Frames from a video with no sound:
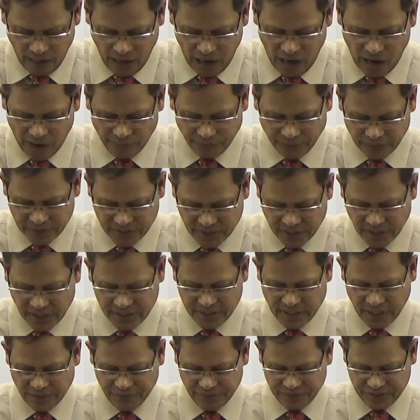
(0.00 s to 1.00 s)
After sale
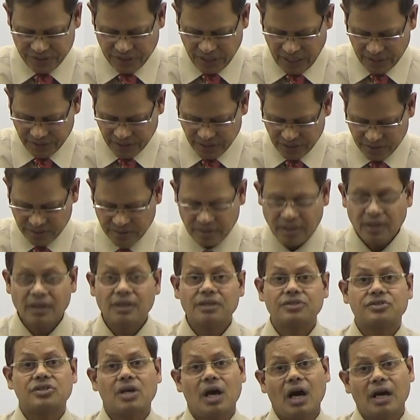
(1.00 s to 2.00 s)
service charges,
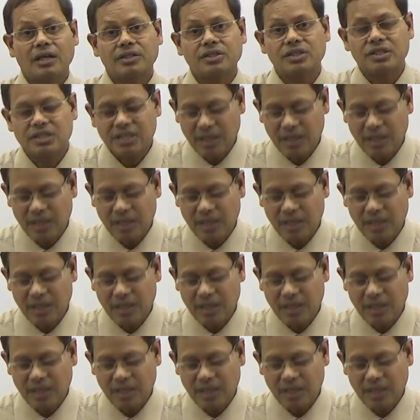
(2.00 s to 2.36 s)
charged